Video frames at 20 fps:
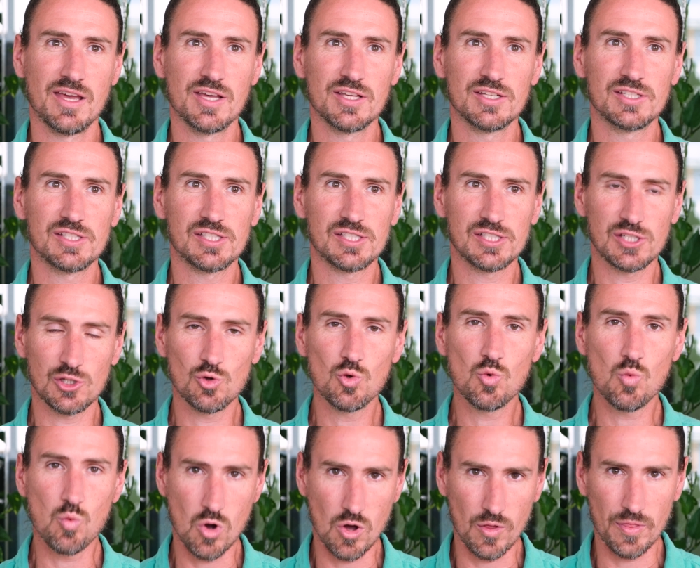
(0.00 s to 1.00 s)
still
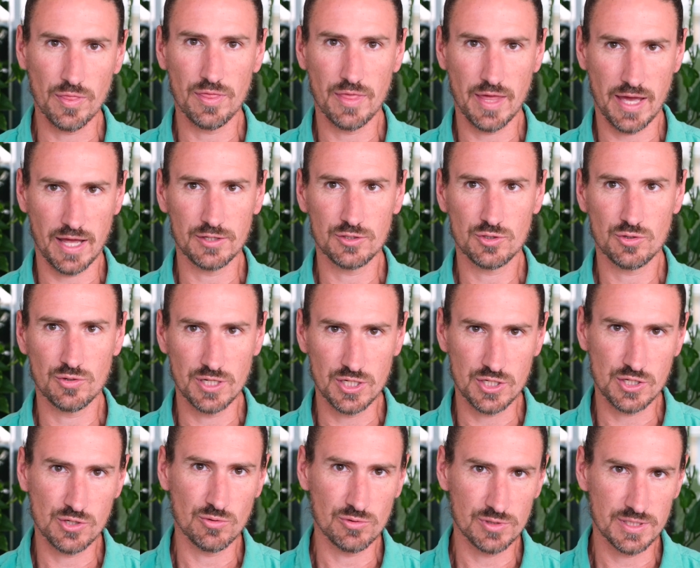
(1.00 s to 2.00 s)
want that
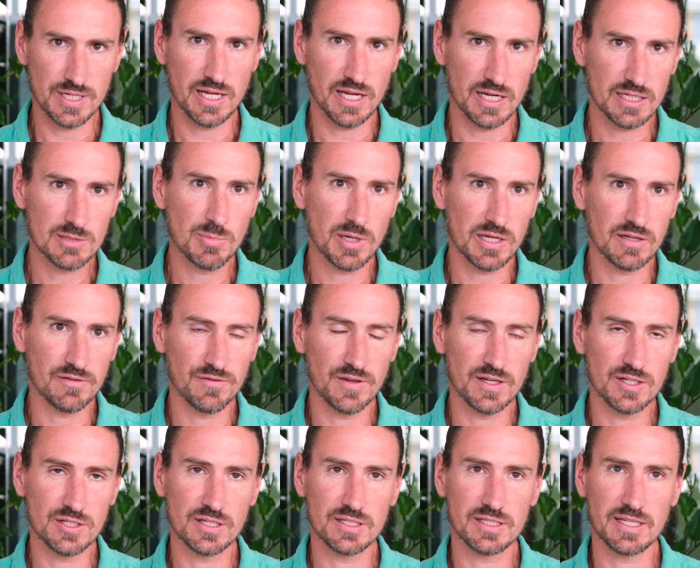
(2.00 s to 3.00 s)
traditional D X P
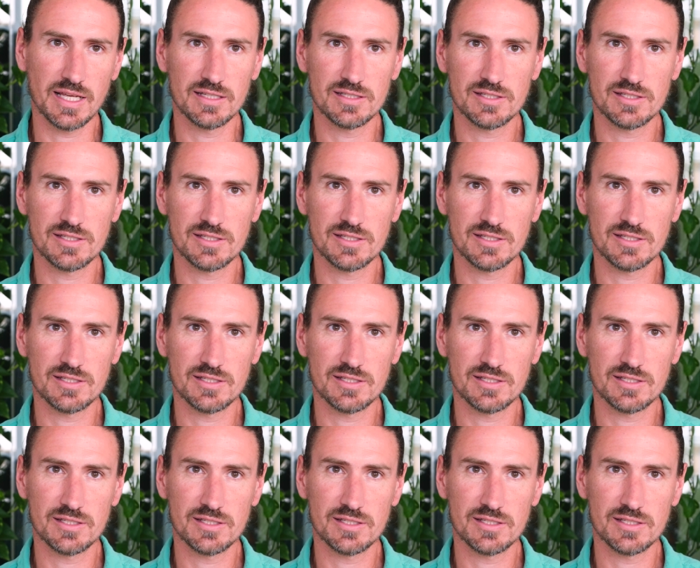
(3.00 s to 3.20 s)
feature set.